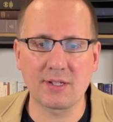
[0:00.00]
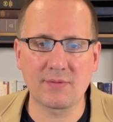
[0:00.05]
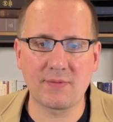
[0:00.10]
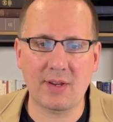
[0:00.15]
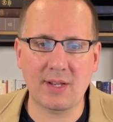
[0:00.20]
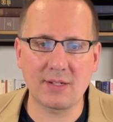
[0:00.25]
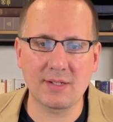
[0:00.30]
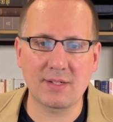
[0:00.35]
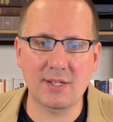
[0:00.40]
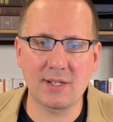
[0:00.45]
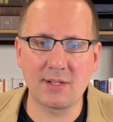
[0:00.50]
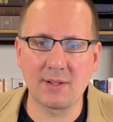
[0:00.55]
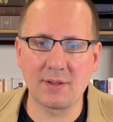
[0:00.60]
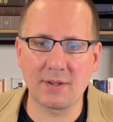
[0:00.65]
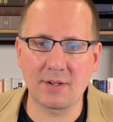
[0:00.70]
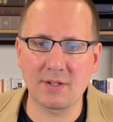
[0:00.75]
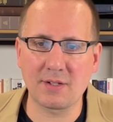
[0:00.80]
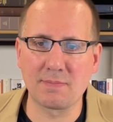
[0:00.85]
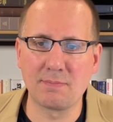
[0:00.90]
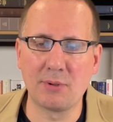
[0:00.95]
Van Til
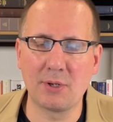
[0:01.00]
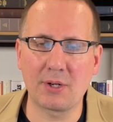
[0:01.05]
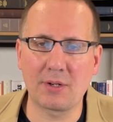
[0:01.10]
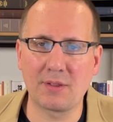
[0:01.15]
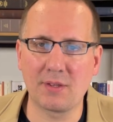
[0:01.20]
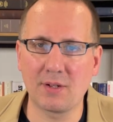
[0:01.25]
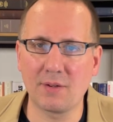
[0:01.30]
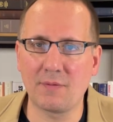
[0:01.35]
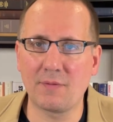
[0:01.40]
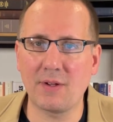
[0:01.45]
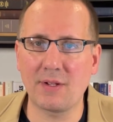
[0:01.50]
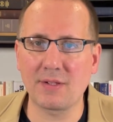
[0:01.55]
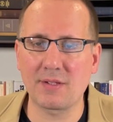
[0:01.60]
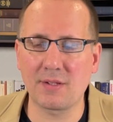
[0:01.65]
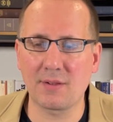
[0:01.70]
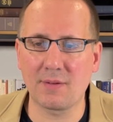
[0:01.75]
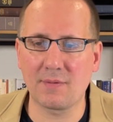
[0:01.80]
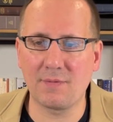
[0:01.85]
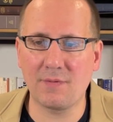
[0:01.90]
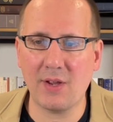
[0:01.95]
in his book, The Defense
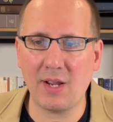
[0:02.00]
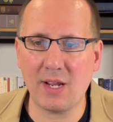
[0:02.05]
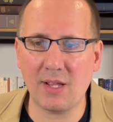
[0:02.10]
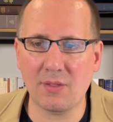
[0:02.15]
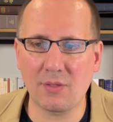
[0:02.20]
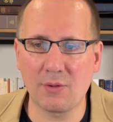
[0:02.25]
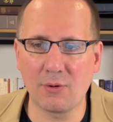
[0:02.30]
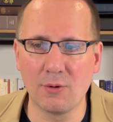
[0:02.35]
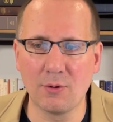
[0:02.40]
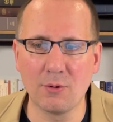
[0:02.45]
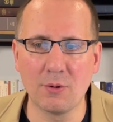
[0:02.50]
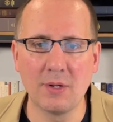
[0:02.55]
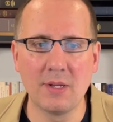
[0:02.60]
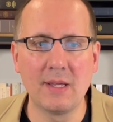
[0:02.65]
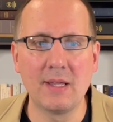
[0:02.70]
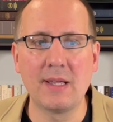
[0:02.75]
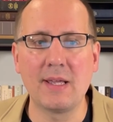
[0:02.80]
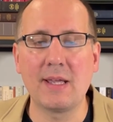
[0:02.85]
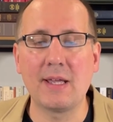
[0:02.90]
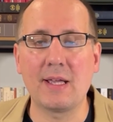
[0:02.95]
of the Faith, who,
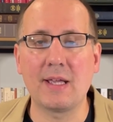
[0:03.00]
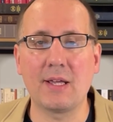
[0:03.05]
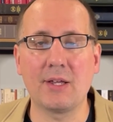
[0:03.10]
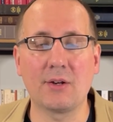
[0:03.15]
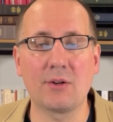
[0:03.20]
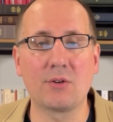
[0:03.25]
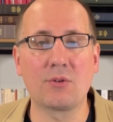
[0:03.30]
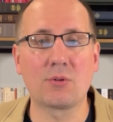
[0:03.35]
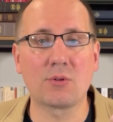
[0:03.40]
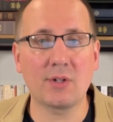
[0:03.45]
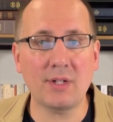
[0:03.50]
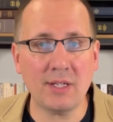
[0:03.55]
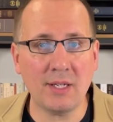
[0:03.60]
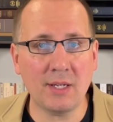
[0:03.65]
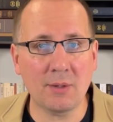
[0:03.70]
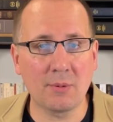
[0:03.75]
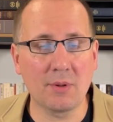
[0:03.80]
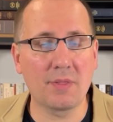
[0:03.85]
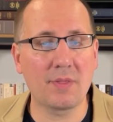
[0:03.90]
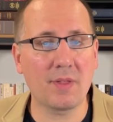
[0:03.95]
in
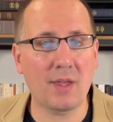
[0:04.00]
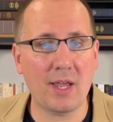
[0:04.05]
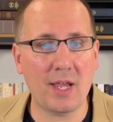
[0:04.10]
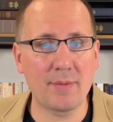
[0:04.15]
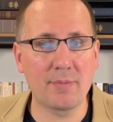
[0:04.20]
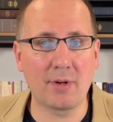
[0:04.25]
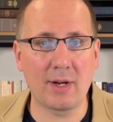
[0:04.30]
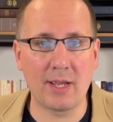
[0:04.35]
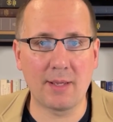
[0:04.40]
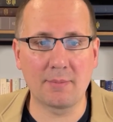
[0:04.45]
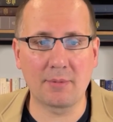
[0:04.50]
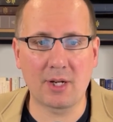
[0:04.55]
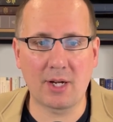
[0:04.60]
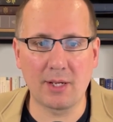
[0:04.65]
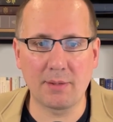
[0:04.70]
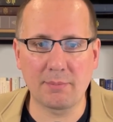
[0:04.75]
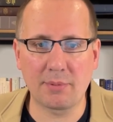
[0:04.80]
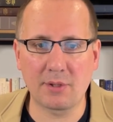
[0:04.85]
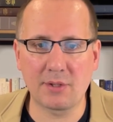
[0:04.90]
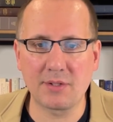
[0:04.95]
agreeing with Abraham
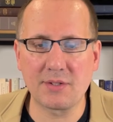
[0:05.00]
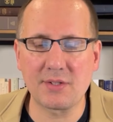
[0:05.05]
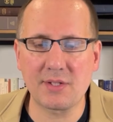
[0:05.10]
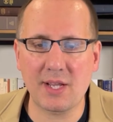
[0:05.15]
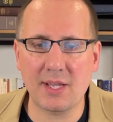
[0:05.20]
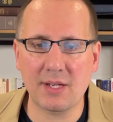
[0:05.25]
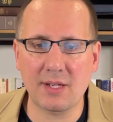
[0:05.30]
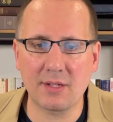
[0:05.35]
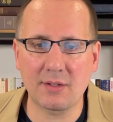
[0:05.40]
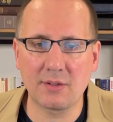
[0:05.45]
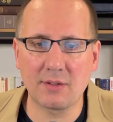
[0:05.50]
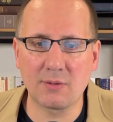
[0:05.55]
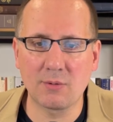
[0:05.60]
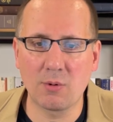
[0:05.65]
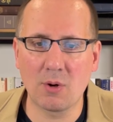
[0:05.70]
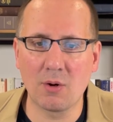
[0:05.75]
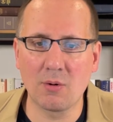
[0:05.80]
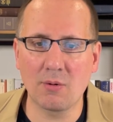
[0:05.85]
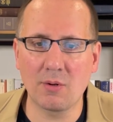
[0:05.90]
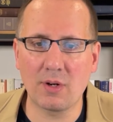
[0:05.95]
Kuyper, stated,
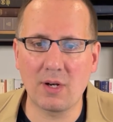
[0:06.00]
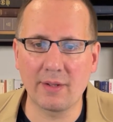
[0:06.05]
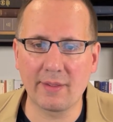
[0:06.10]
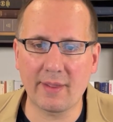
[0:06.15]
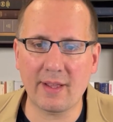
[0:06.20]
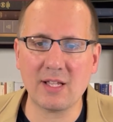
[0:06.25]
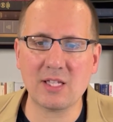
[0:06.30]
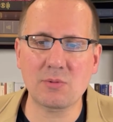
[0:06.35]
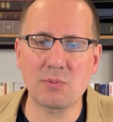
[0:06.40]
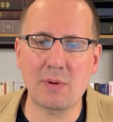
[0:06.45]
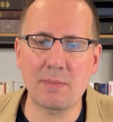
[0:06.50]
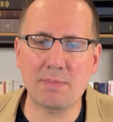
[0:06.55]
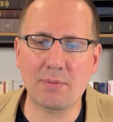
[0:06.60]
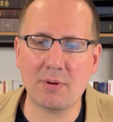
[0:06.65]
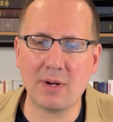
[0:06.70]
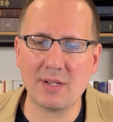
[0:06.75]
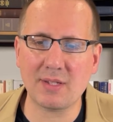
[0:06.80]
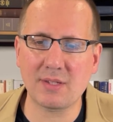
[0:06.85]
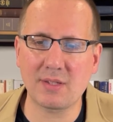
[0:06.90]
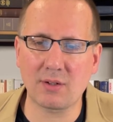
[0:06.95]
quote, "Unless we
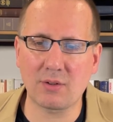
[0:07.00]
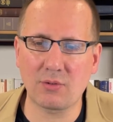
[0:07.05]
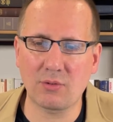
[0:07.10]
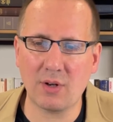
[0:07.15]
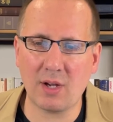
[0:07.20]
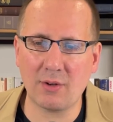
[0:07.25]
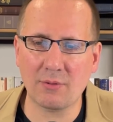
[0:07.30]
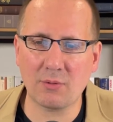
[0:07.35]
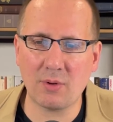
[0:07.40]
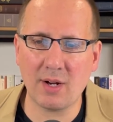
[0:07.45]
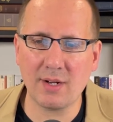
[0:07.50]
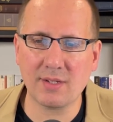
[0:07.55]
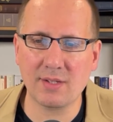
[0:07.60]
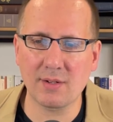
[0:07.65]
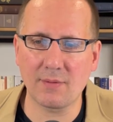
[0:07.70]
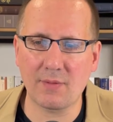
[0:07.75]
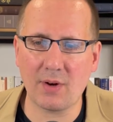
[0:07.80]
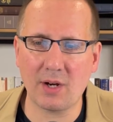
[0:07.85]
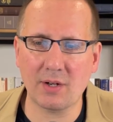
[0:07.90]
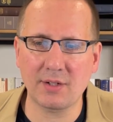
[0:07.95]
press the crown rights
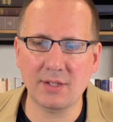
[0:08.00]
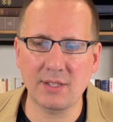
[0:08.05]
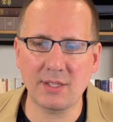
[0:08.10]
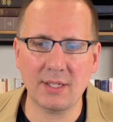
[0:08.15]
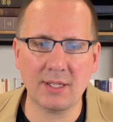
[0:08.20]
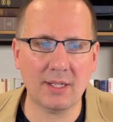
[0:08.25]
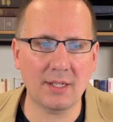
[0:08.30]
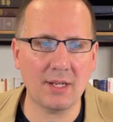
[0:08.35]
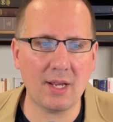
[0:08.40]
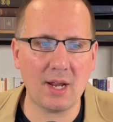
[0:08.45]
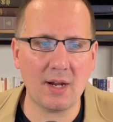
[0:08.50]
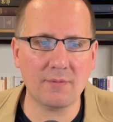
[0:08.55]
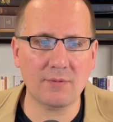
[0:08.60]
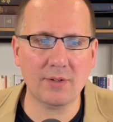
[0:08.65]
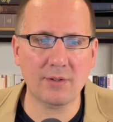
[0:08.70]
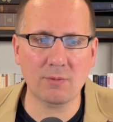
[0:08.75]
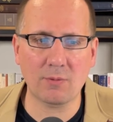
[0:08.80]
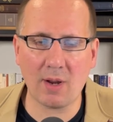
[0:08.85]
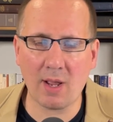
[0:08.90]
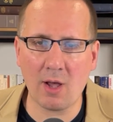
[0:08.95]
of our king in
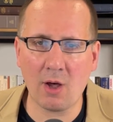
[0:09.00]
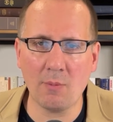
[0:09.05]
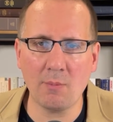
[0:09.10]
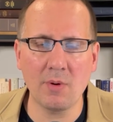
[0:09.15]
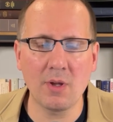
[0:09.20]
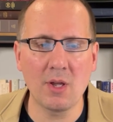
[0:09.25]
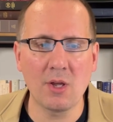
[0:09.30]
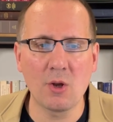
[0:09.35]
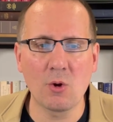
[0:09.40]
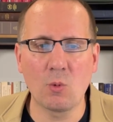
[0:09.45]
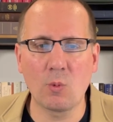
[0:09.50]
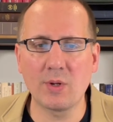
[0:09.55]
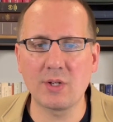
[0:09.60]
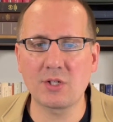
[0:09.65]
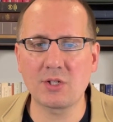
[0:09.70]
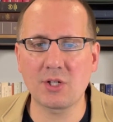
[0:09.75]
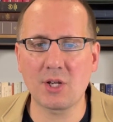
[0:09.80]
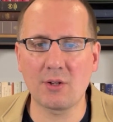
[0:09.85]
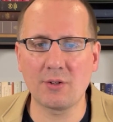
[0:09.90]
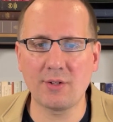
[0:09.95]
every realm, we
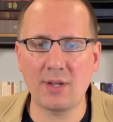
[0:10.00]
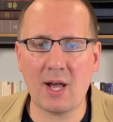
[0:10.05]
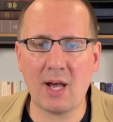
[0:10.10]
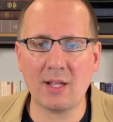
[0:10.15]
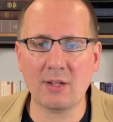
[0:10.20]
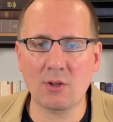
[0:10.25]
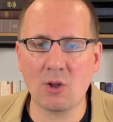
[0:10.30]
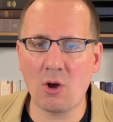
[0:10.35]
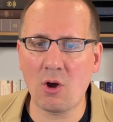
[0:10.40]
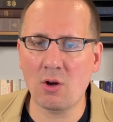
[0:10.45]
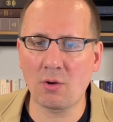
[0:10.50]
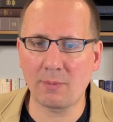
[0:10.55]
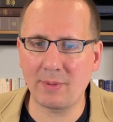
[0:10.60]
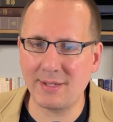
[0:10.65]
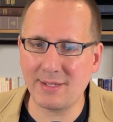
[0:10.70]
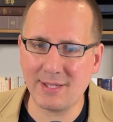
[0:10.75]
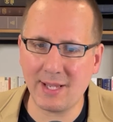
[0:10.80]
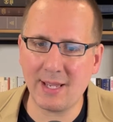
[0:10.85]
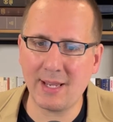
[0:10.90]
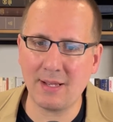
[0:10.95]
shall not long
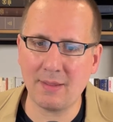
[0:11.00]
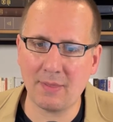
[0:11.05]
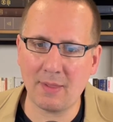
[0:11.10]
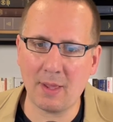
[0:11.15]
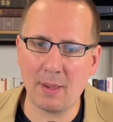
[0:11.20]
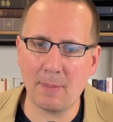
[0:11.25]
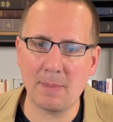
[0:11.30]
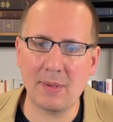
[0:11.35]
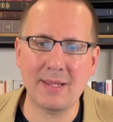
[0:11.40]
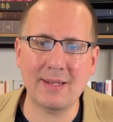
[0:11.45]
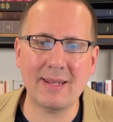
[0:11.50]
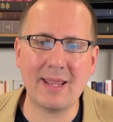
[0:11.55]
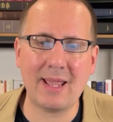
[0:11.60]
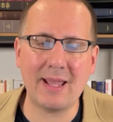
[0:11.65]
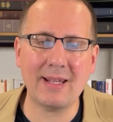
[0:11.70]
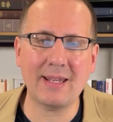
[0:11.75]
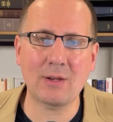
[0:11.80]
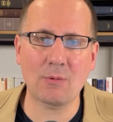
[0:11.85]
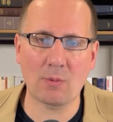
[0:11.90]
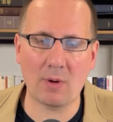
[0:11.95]
retain them in
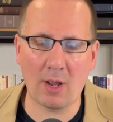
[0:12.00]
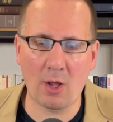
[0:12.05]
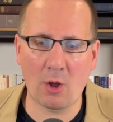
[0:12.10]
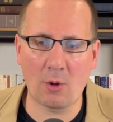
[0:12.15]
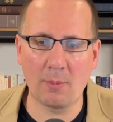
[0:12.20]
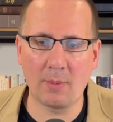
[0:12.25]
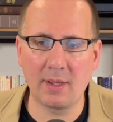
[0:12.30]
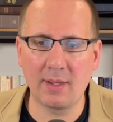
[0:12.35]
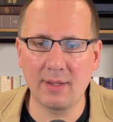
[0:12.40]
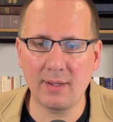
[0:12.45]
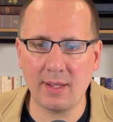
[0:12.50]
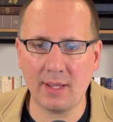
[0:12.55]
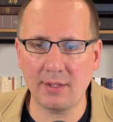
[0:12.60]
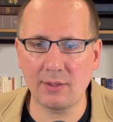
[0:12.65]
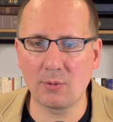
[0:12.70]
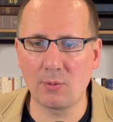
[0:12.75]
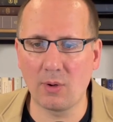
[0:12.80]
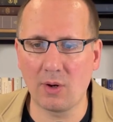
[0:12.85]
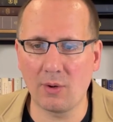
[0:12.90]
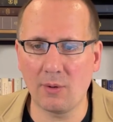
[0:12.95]
any realm,"
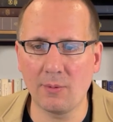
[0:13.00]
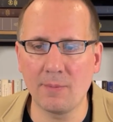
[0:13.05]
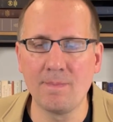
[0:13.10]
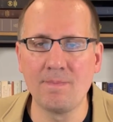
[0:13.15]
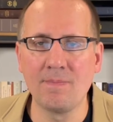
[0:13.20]
end quote.